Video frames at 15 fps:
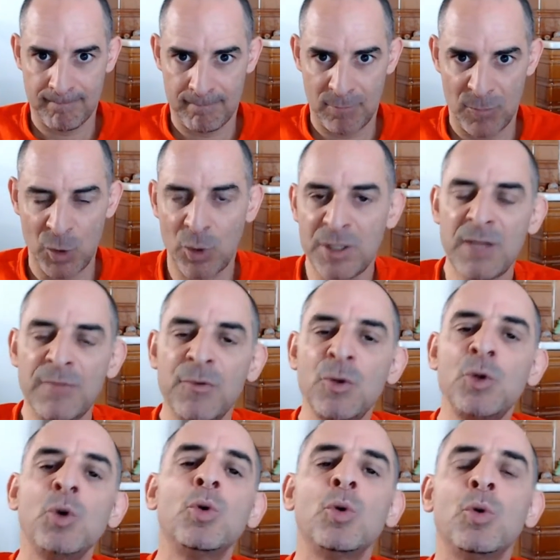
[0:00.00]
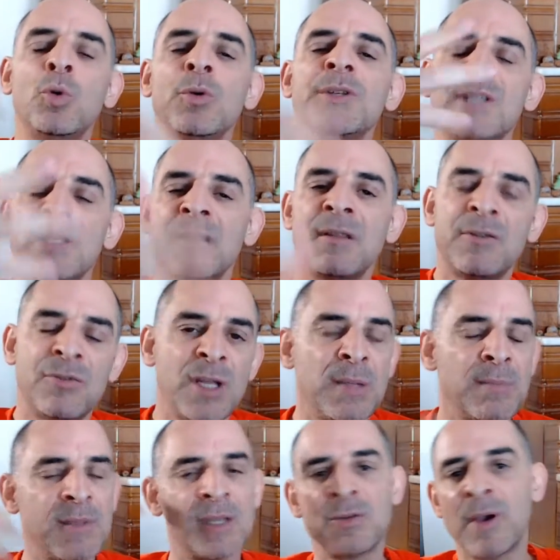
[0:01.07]
You're not even you who is in the dream
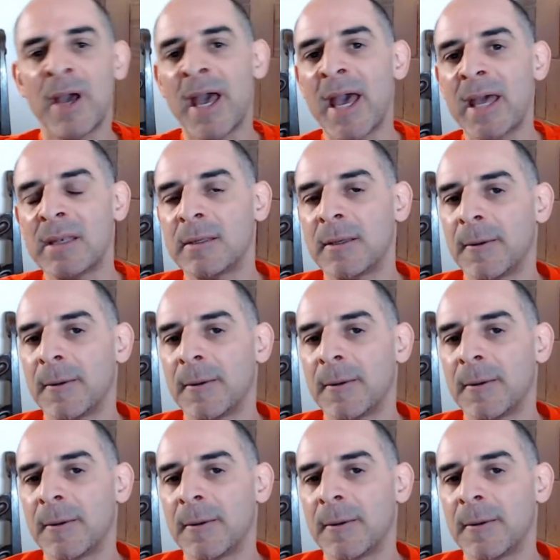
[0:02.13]
that you had.